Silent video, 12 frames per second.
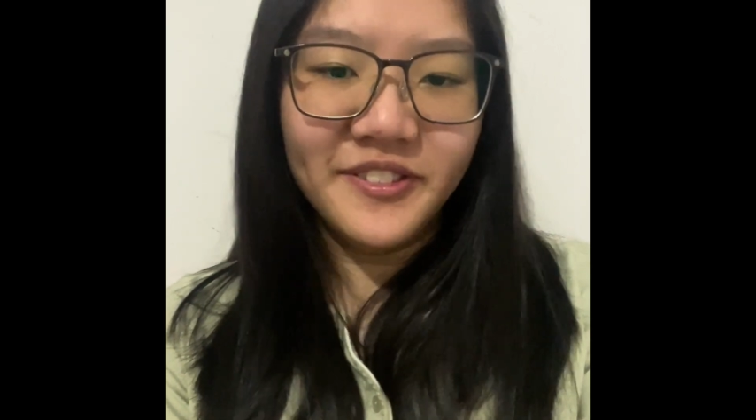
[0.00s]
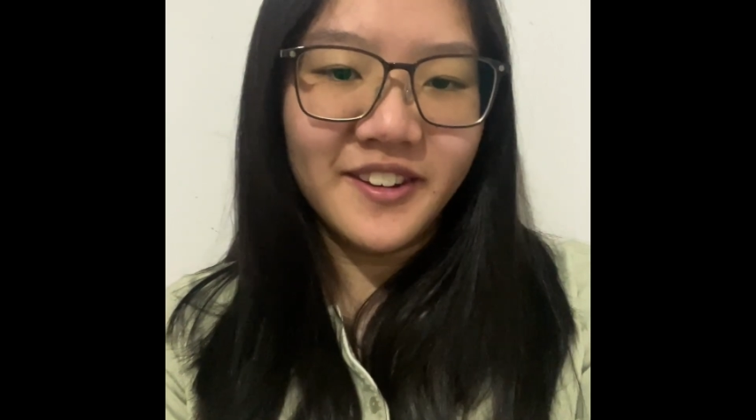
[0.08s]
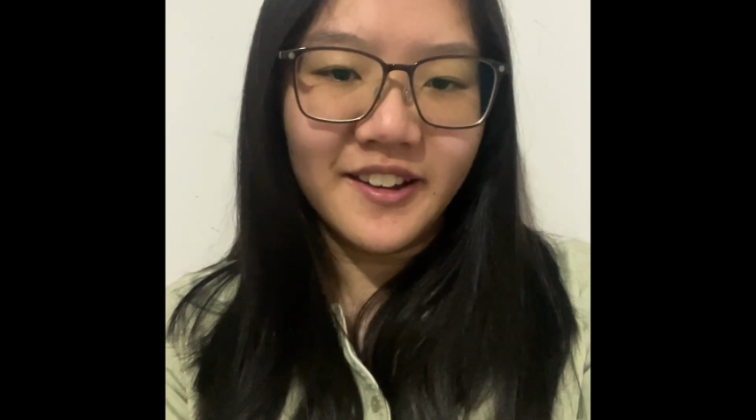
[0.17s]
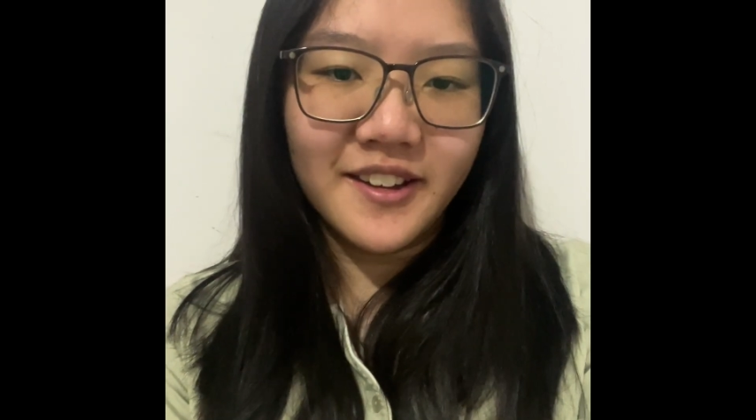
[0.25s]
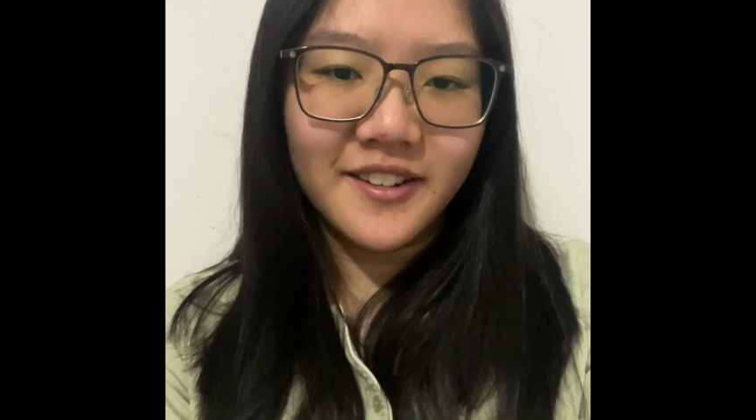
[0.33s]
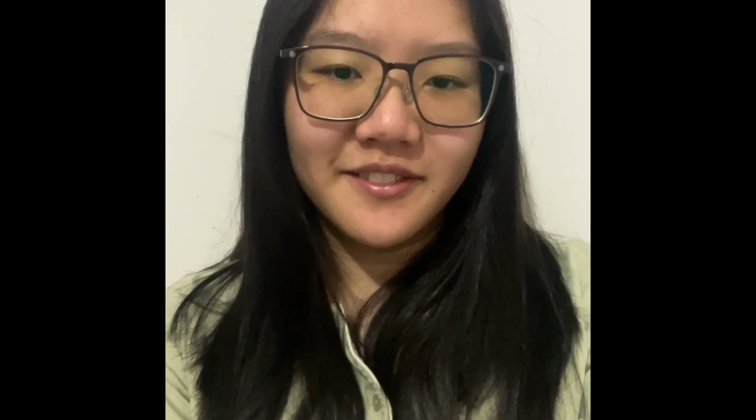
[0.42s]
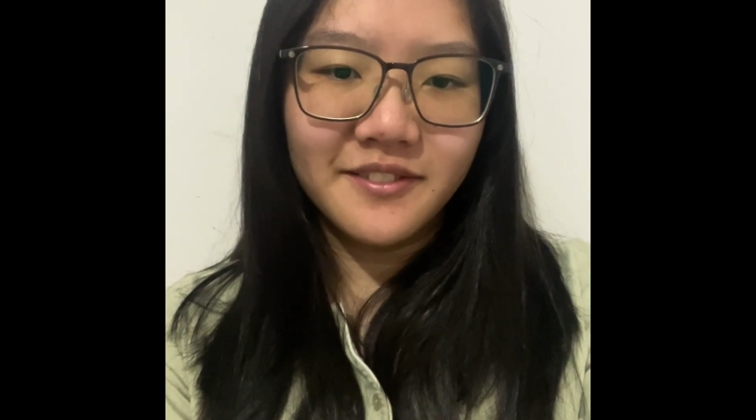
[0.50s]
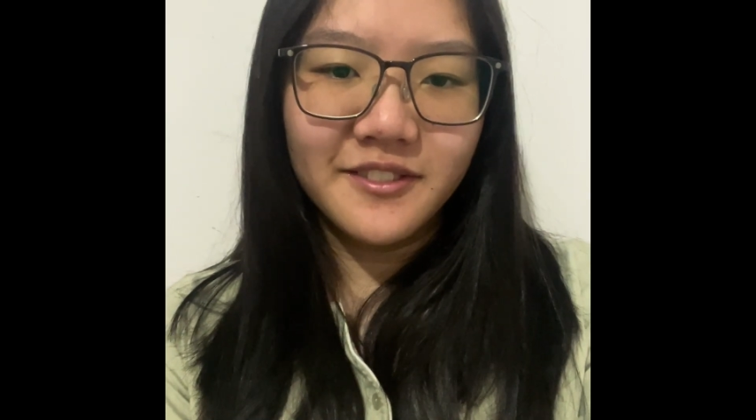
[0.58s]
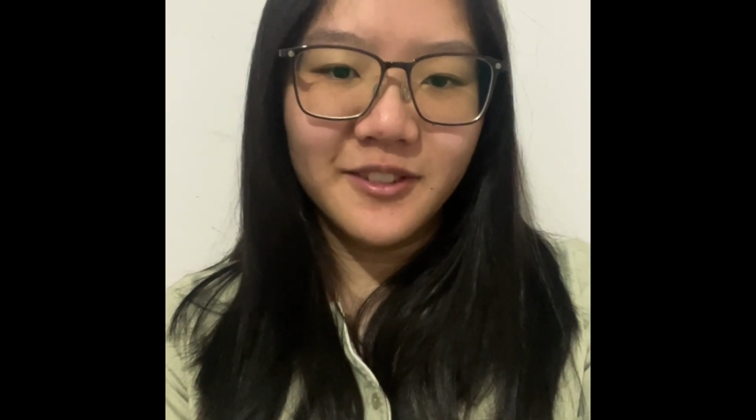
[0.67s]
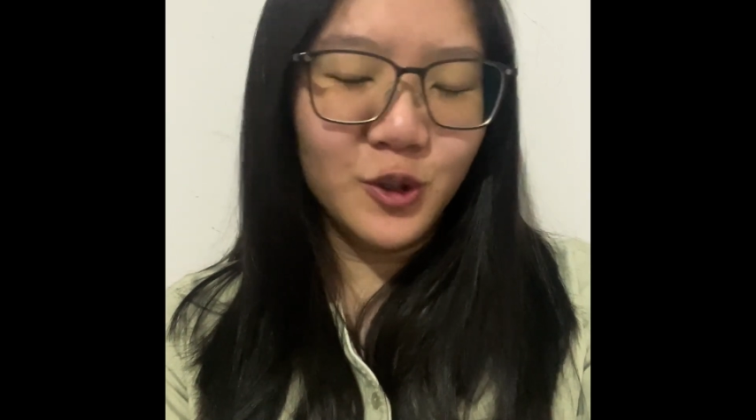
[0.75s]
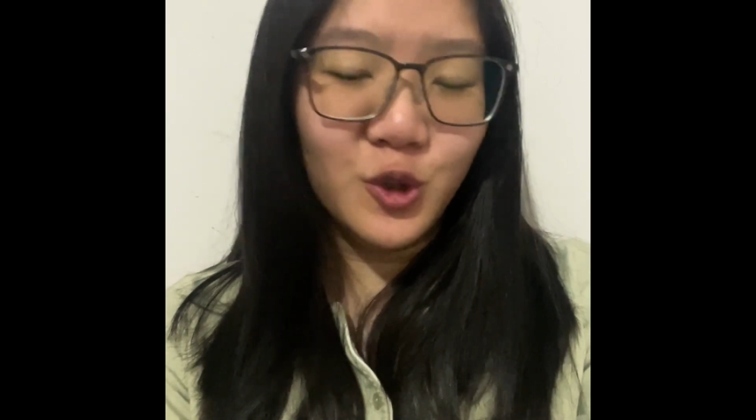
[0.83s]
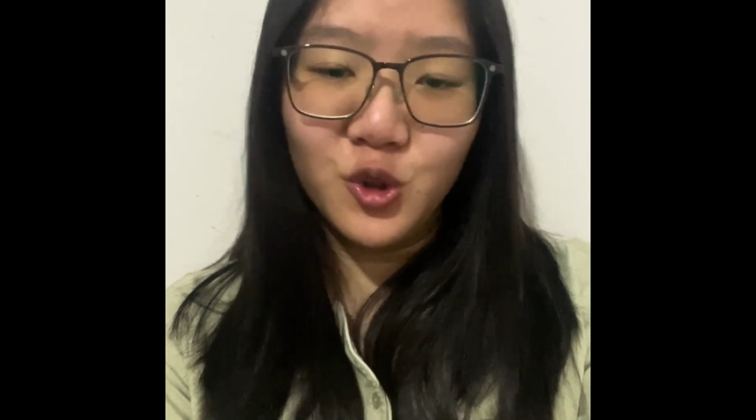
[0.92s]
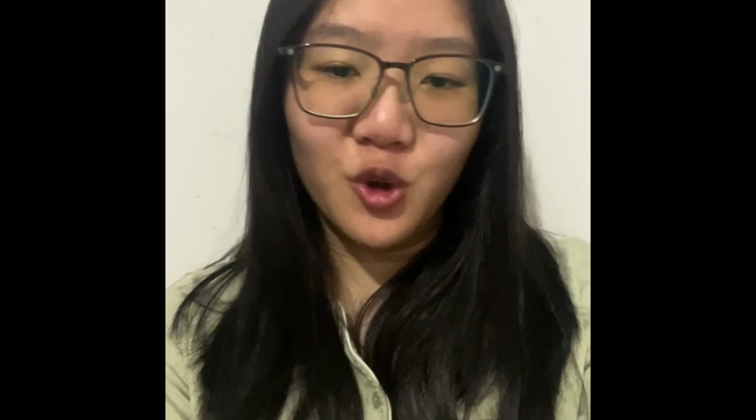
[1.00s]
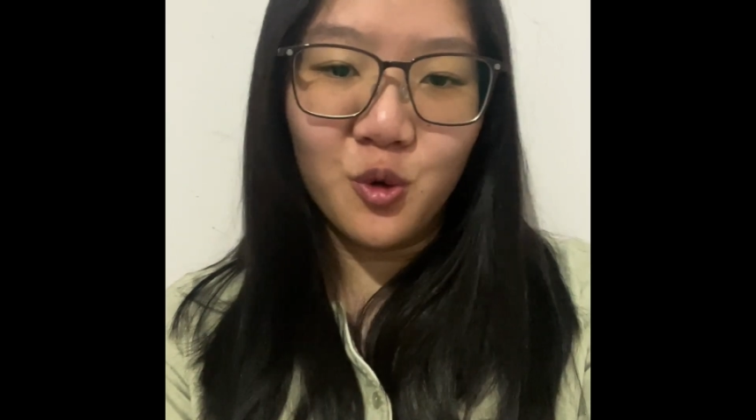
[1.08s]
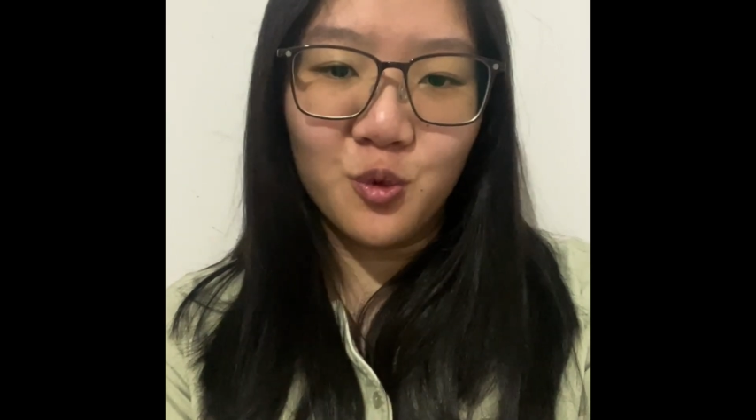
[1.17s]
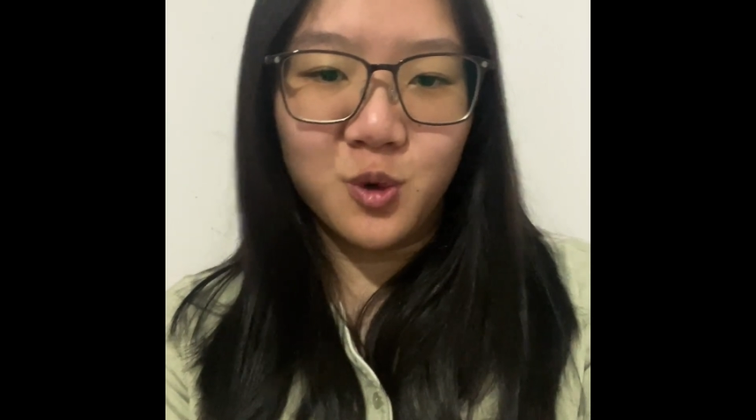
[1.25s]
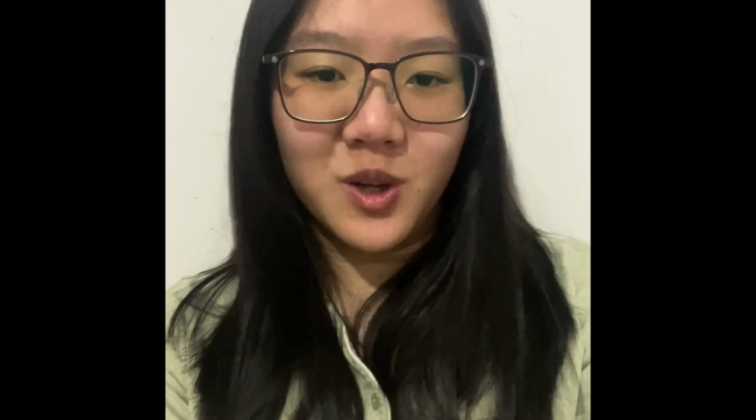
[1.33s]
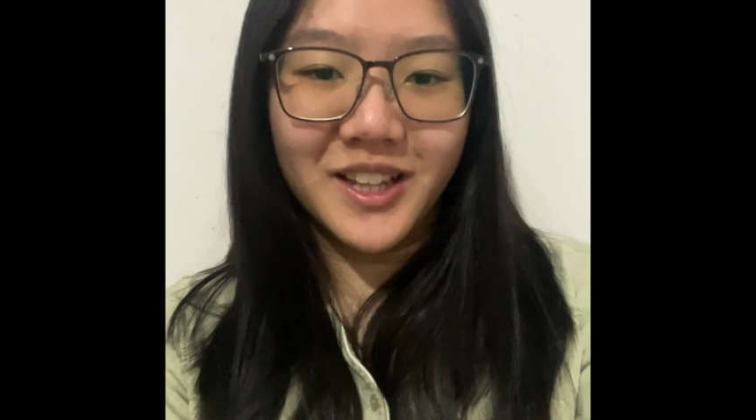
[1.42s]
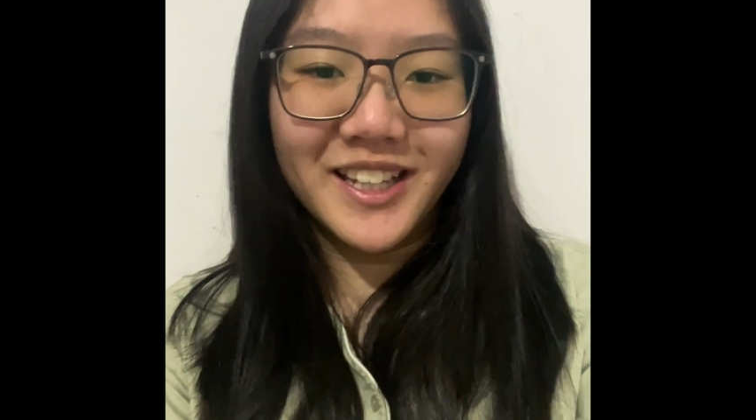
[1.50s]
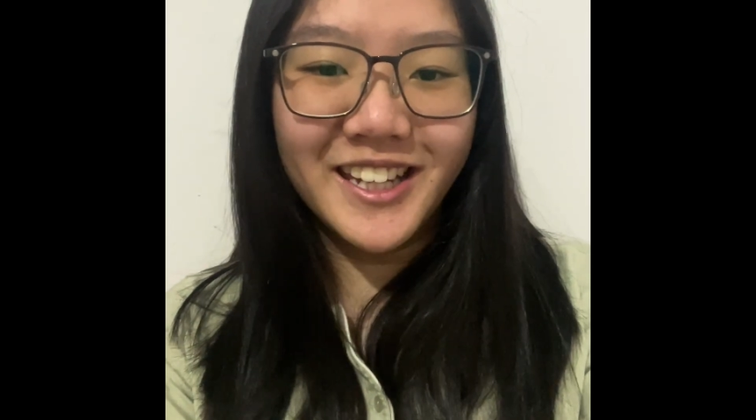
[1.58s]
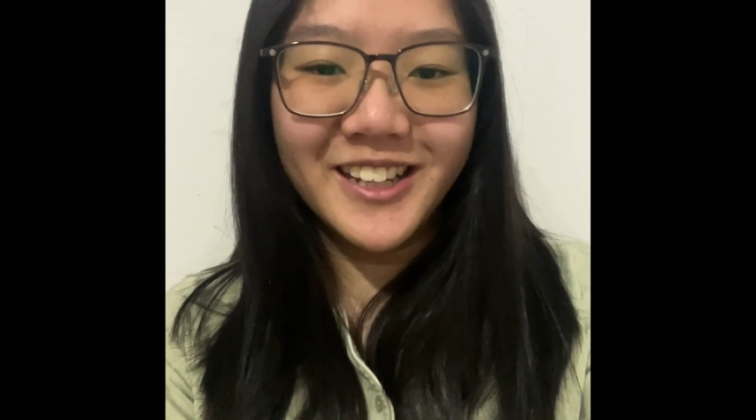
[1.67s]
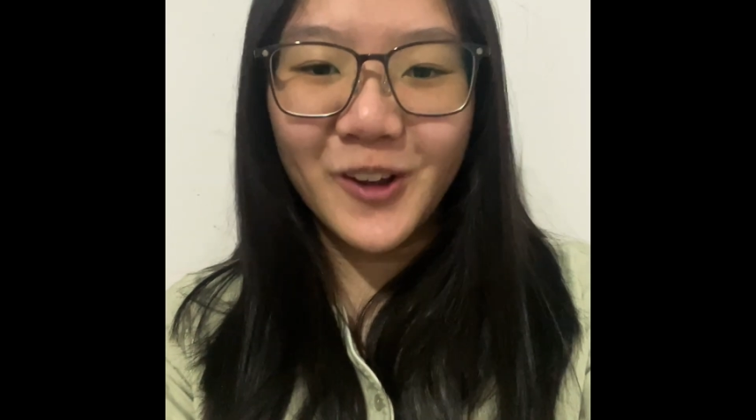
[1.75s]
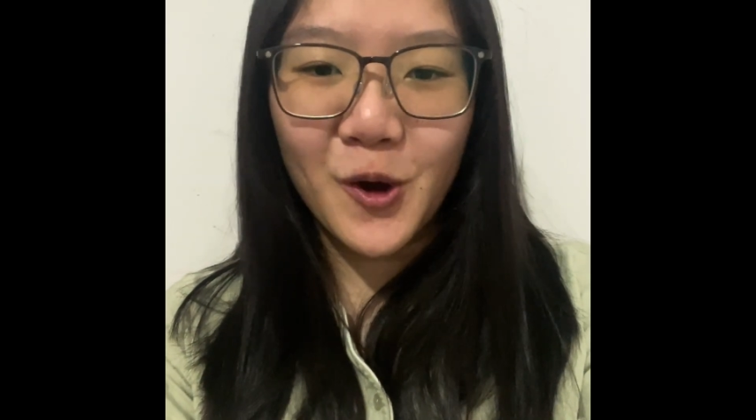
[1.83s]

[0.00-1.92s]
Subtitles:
want it. You don't